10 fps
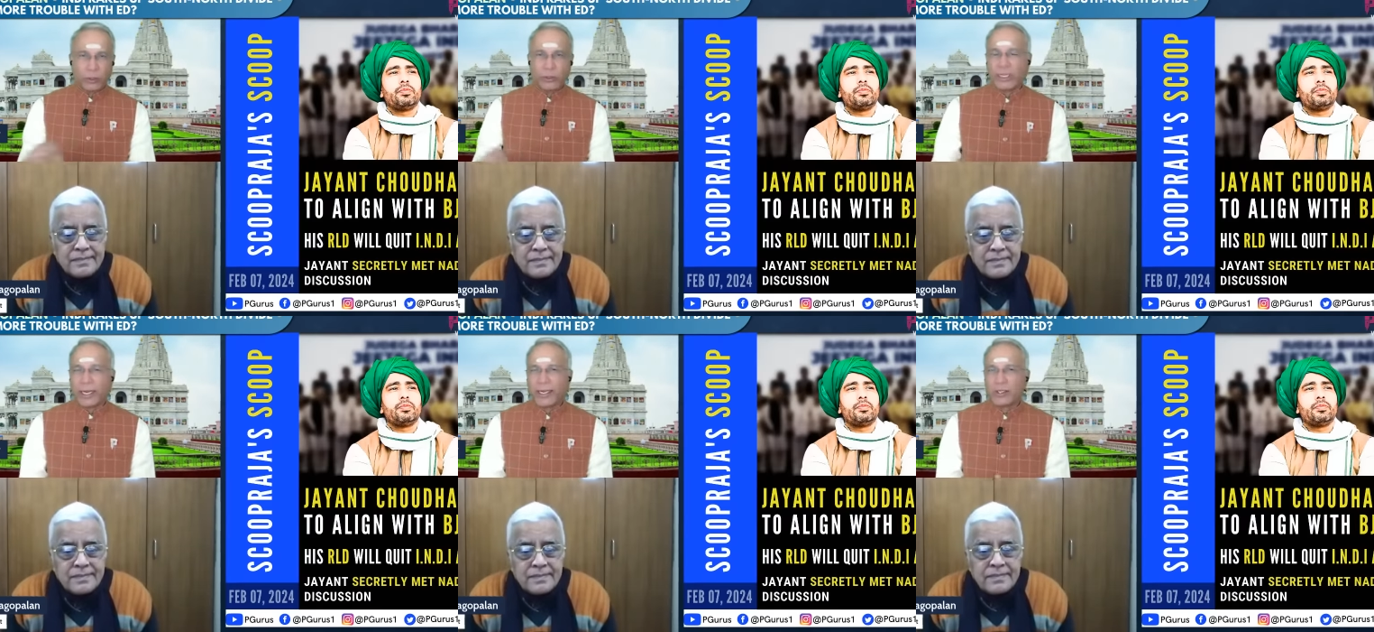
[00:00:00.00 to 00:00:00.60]
Speaker 1: in the
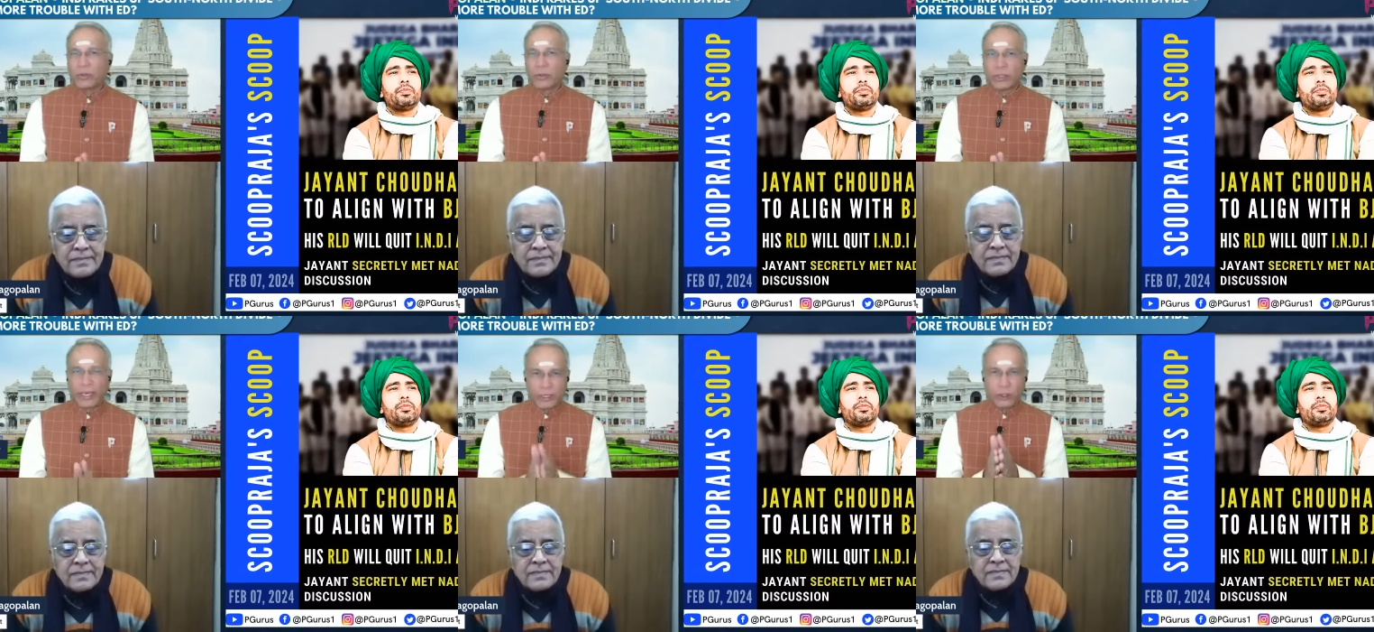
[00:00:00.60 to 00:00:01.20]
next few
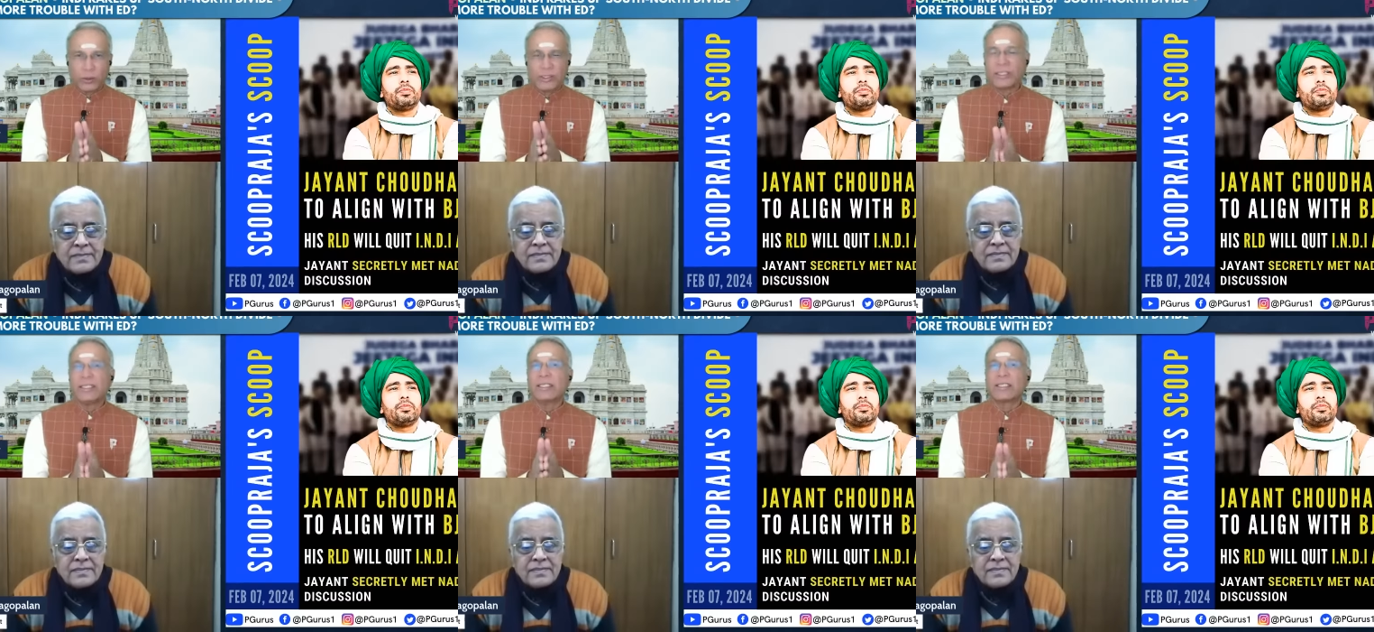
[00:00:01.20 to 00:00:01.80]
slides. You will see
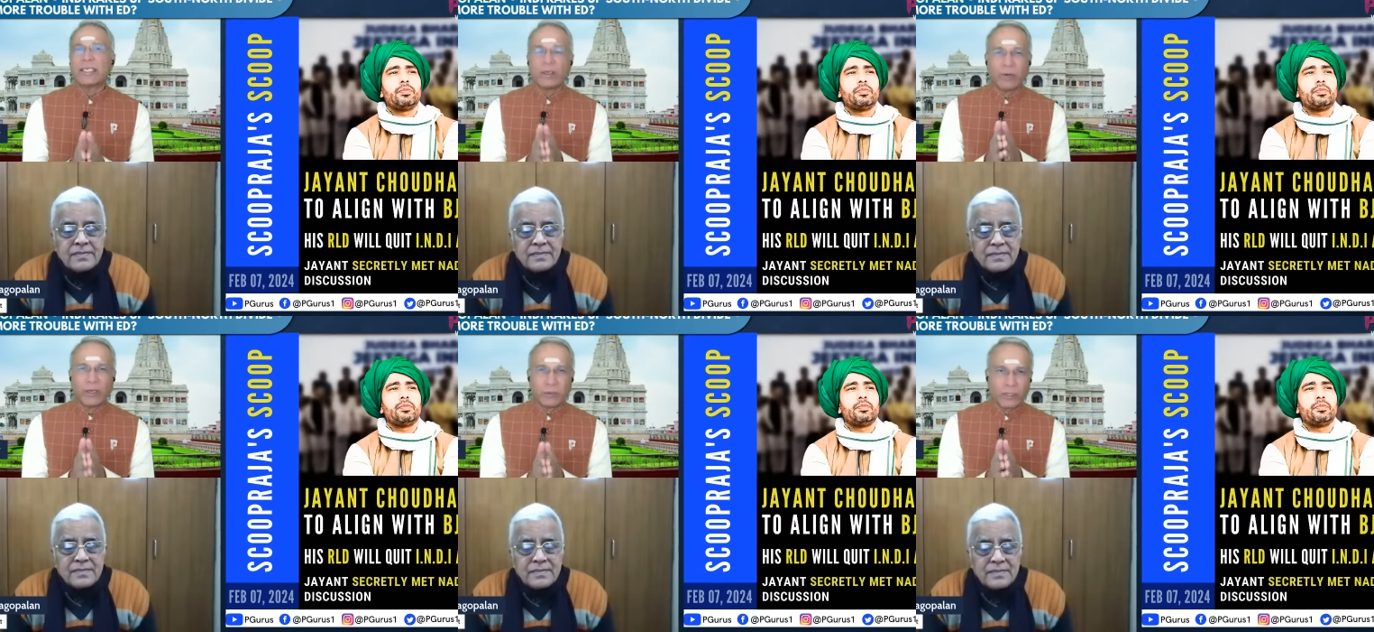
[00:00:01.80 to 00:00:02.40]
this thing
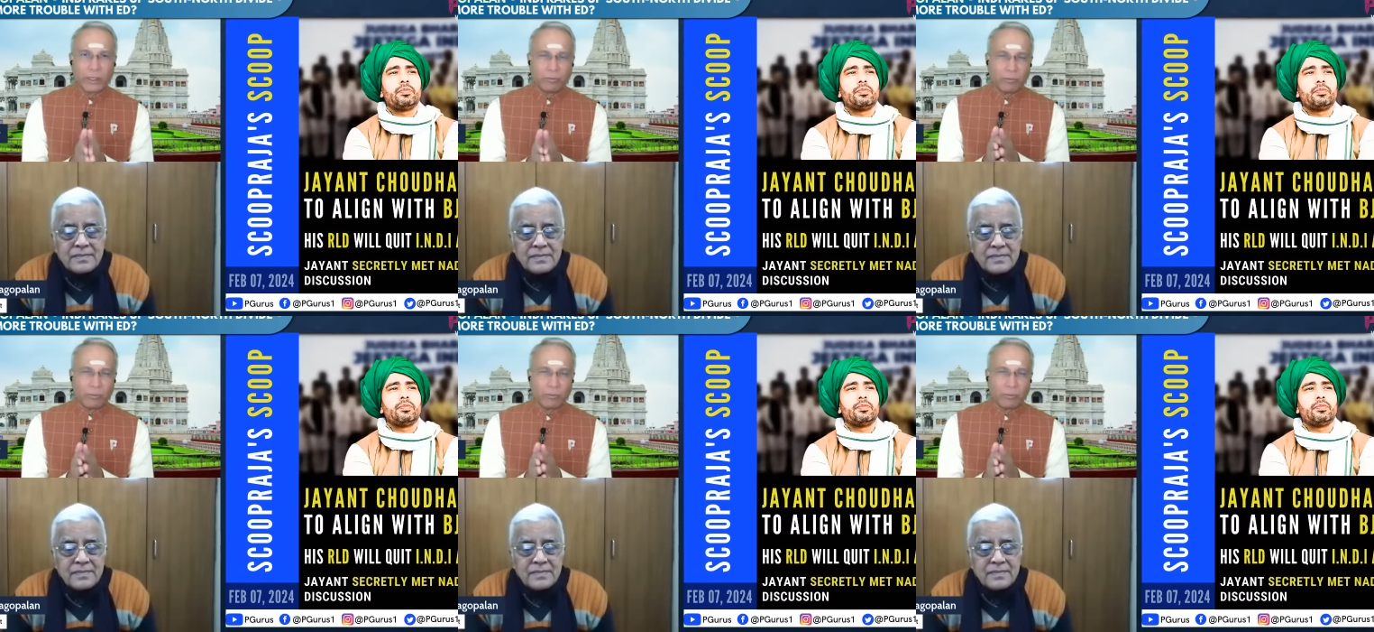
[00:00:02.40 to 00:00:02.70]
when you see